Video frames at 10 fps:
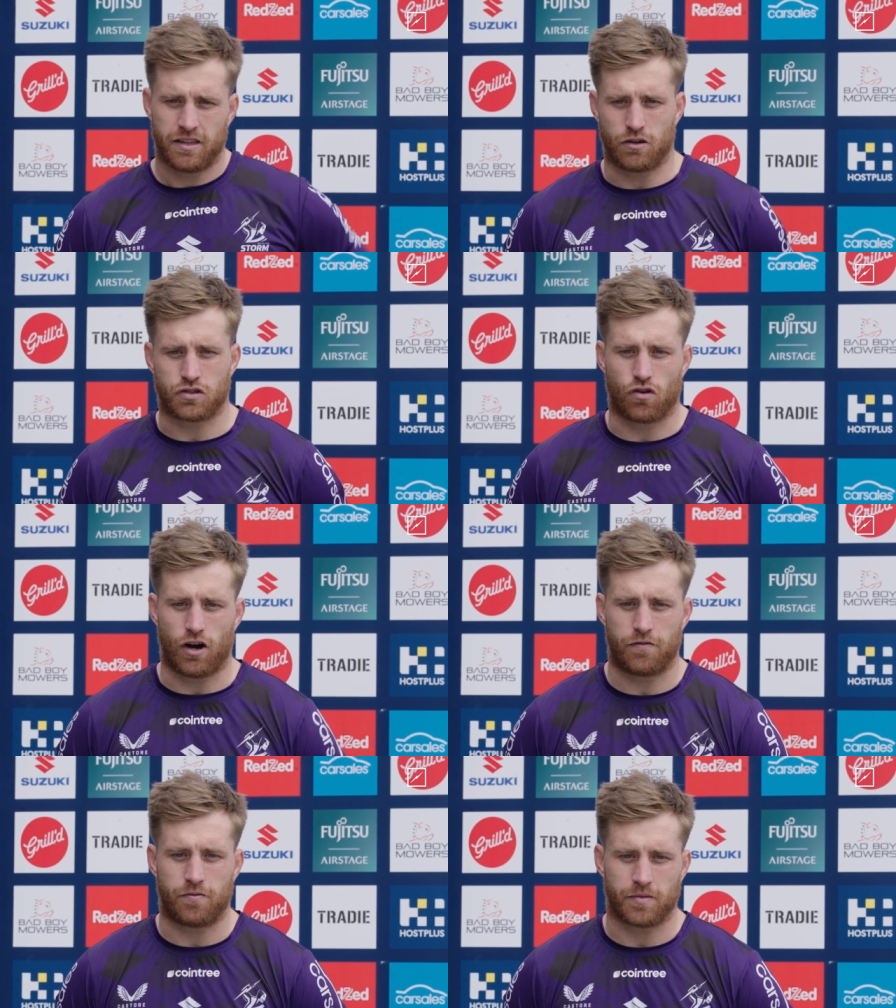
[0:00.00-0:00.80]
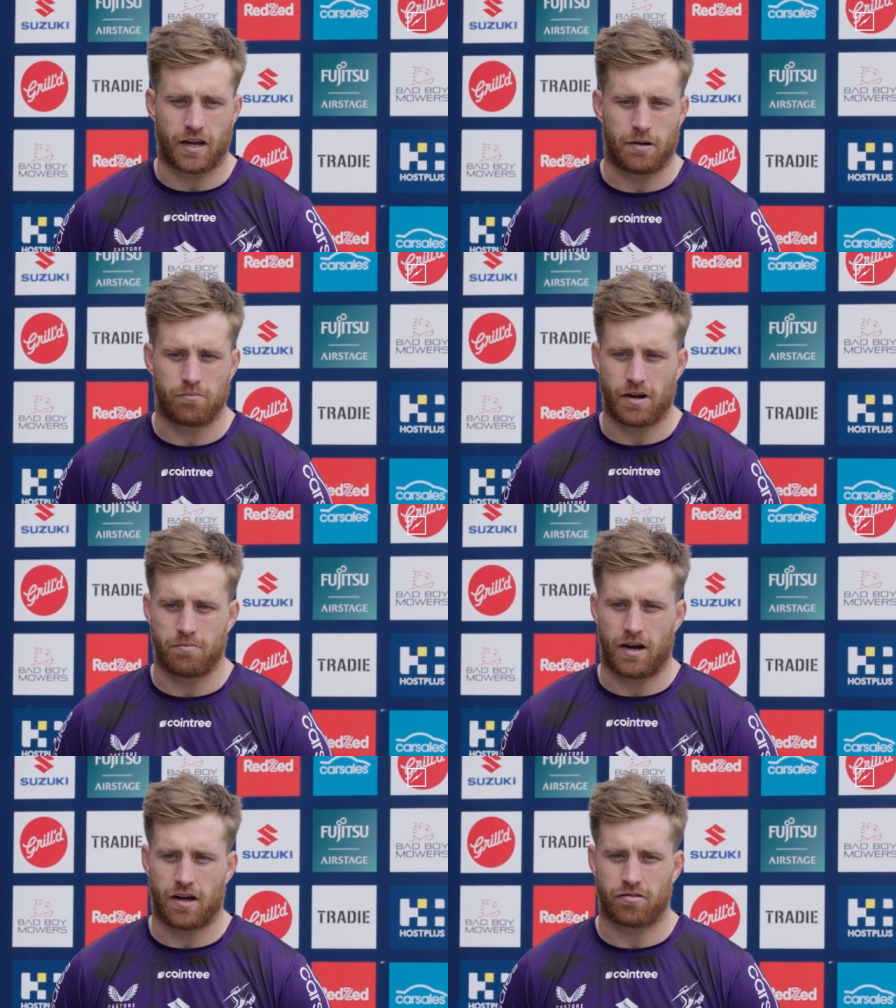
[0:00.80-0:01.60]
they'll strive.
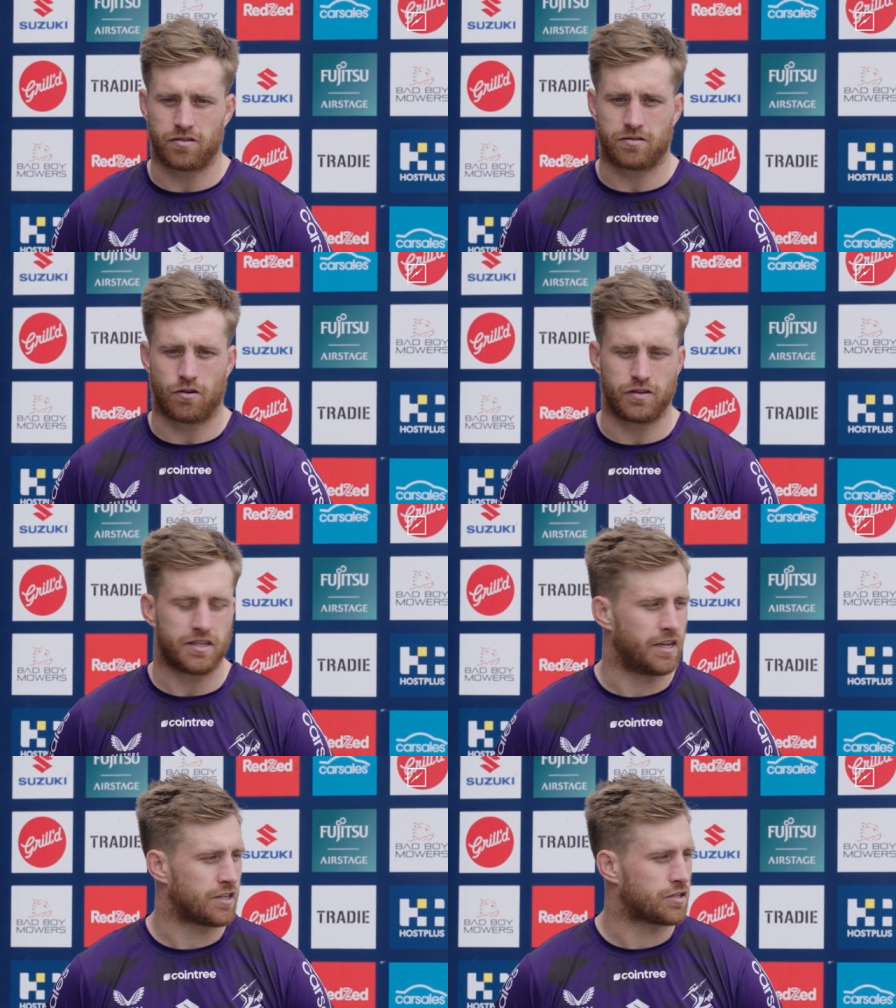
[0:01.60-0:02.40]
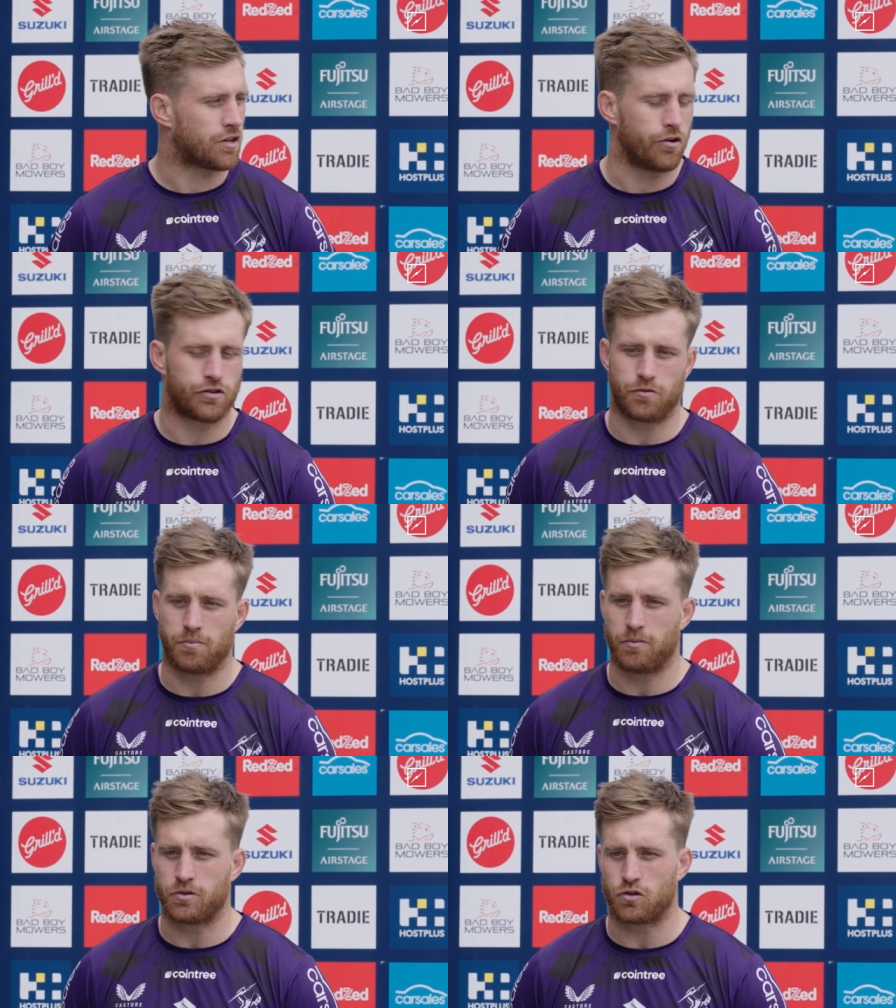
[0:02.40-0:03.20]
Brad Arthur's obviously an ex-coach of the
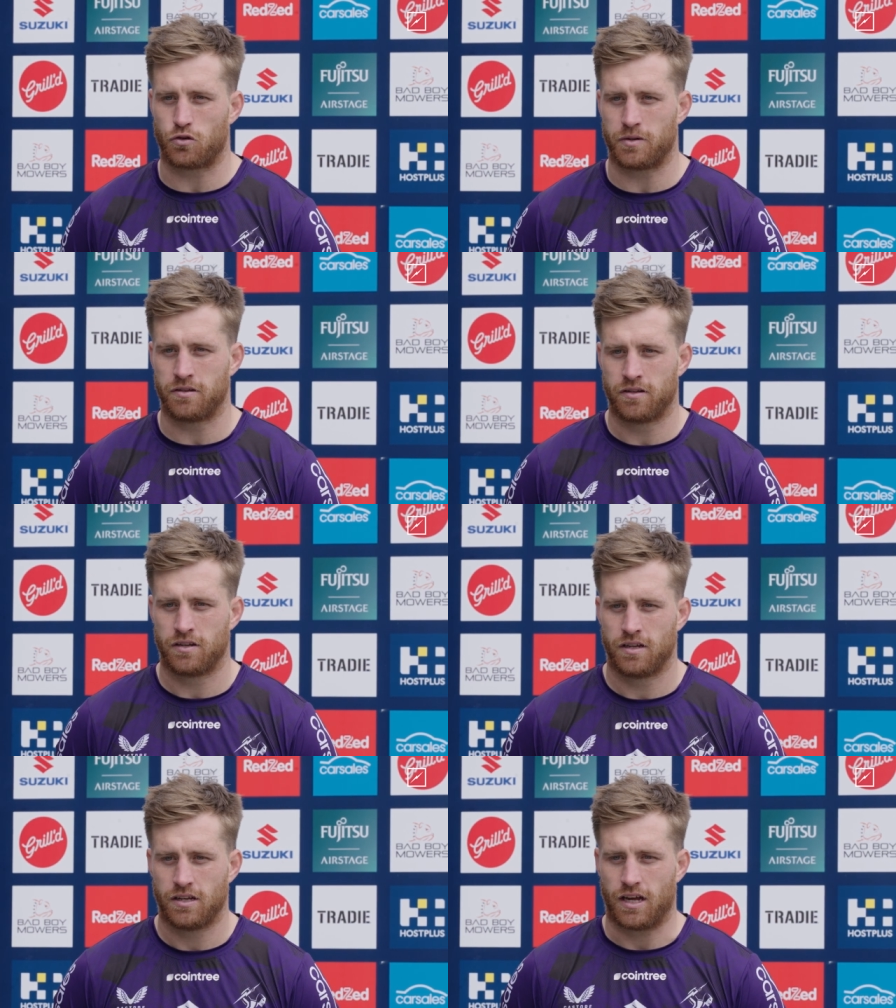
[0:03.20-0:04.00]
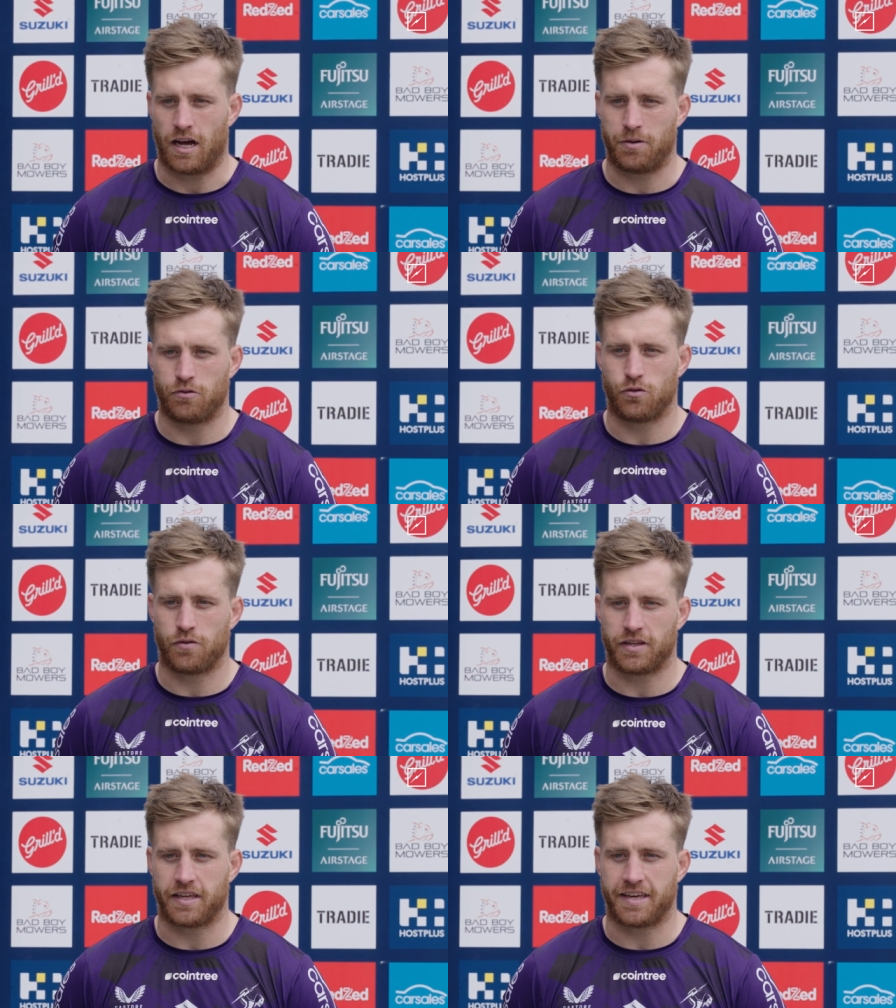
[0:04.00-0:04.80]
Melbourne Storm, and he'll do
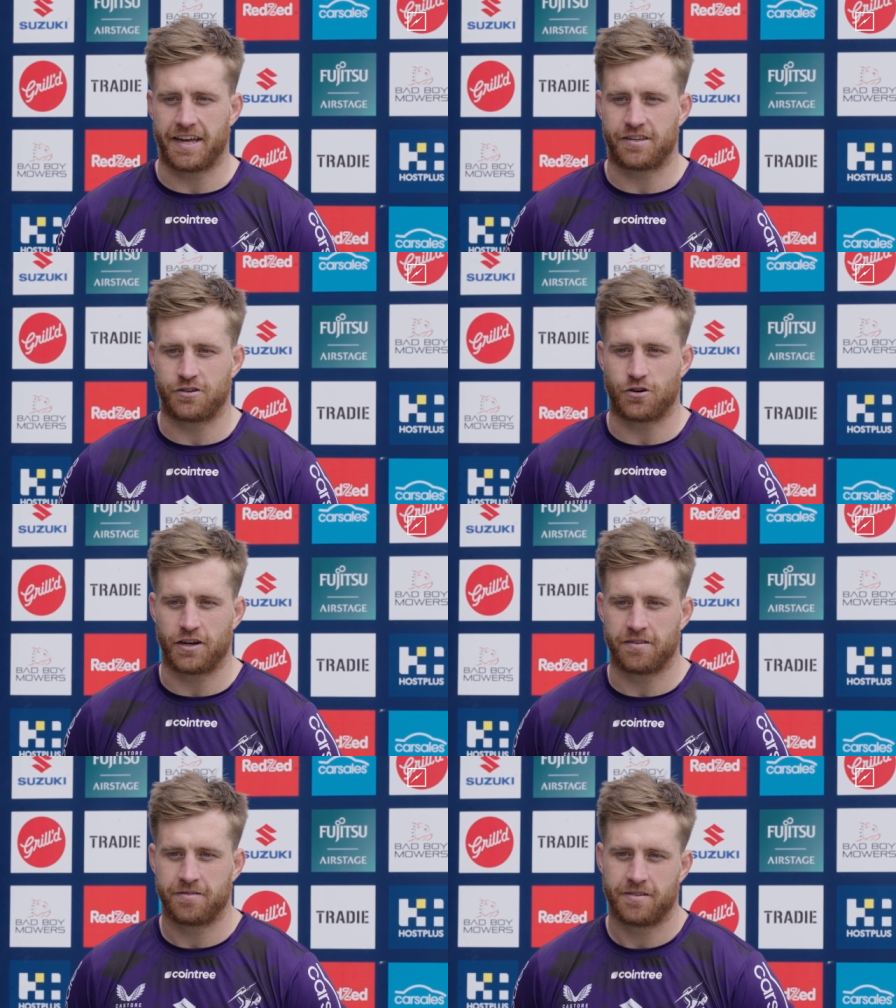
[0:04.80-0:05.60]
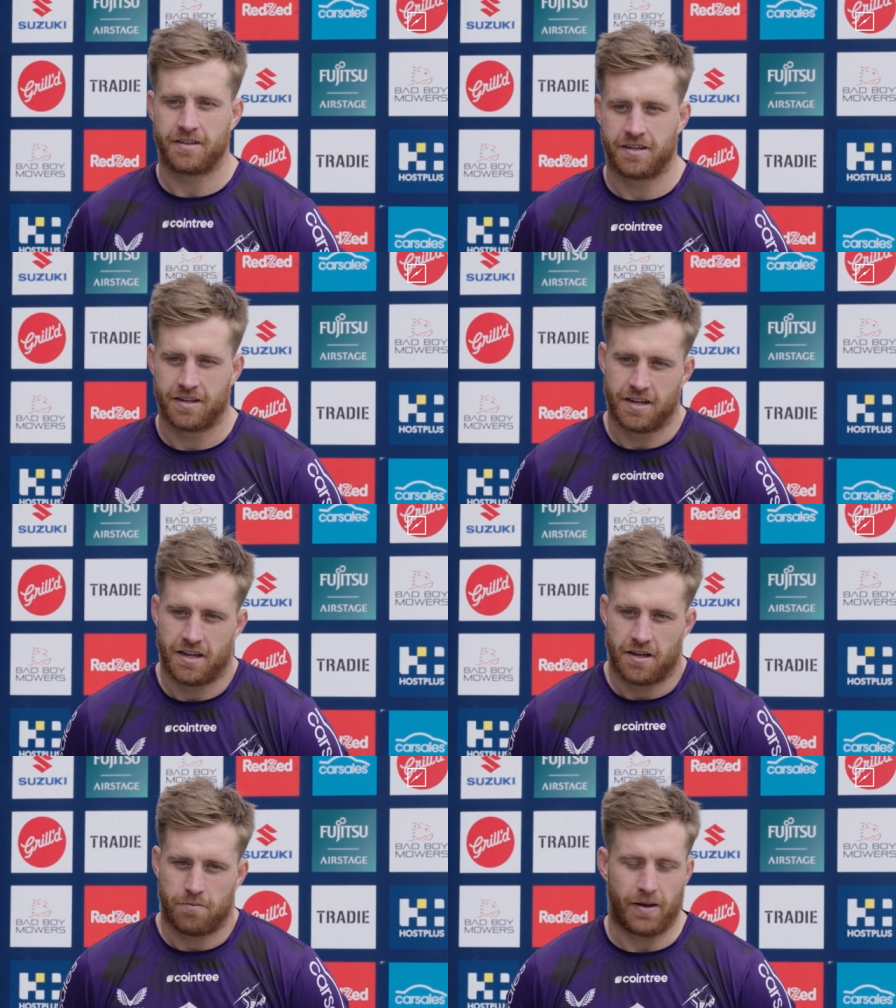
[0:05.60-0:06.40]
everything he can to try and
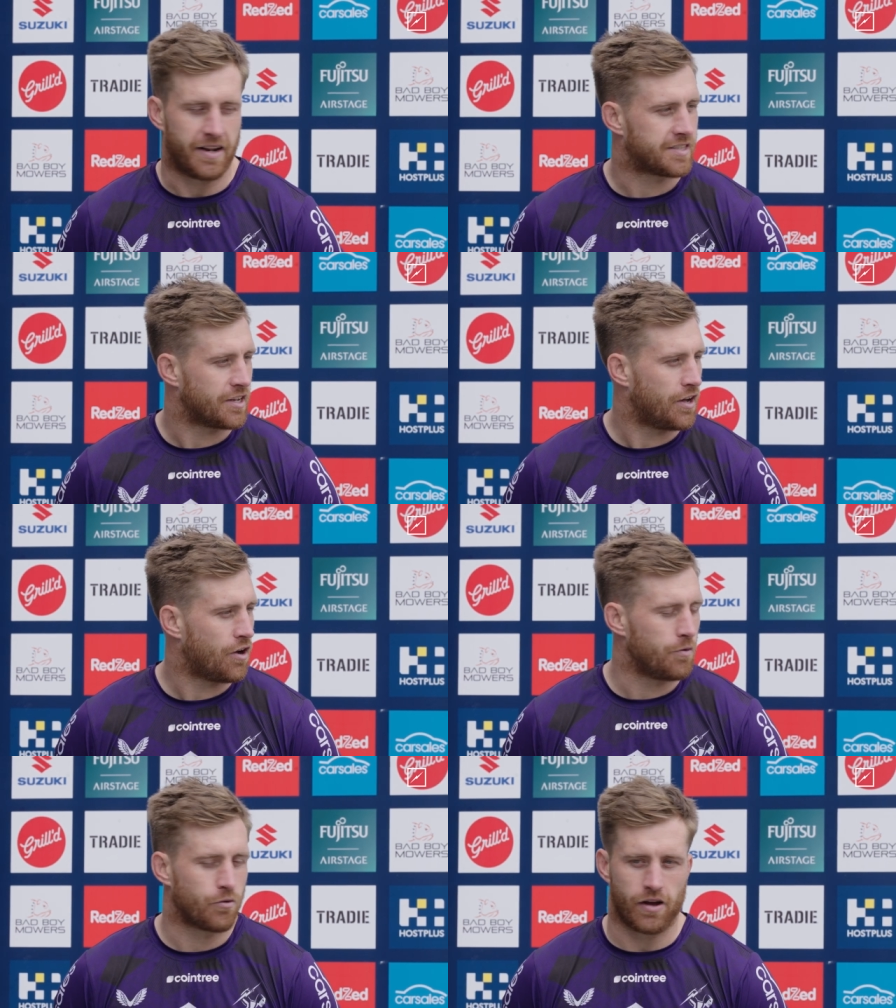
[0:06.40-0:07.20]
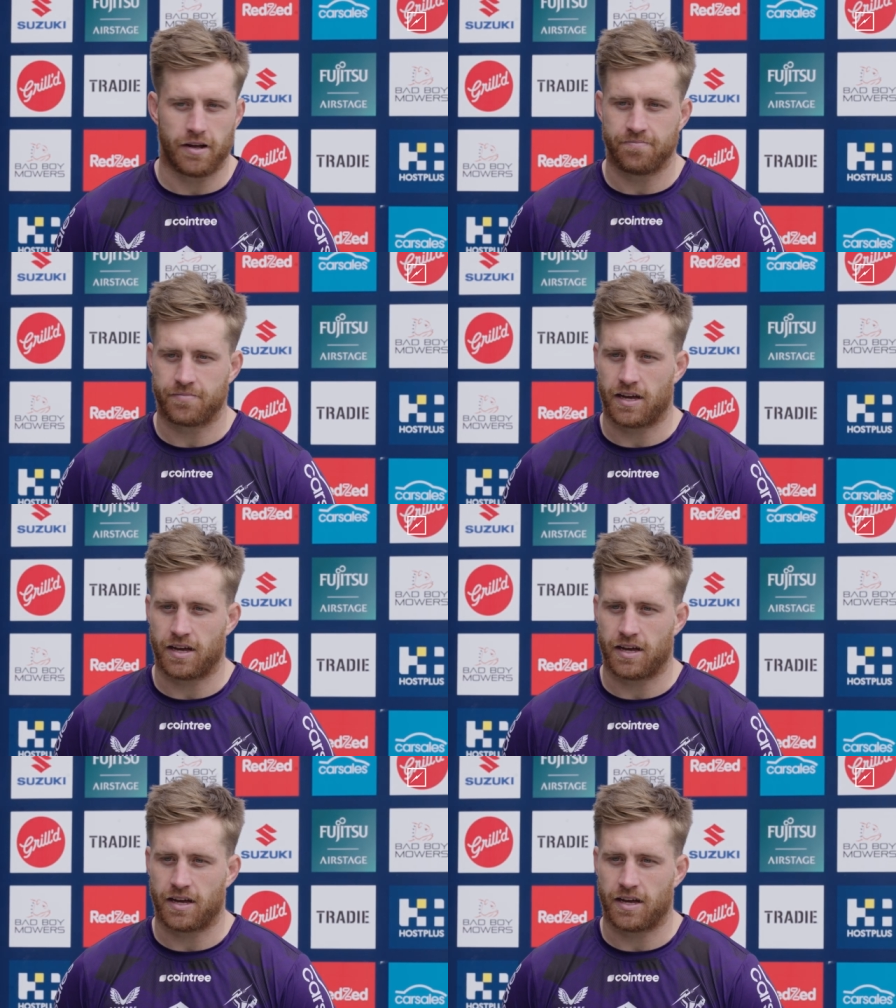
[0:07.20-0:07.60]
beat us at our home ground.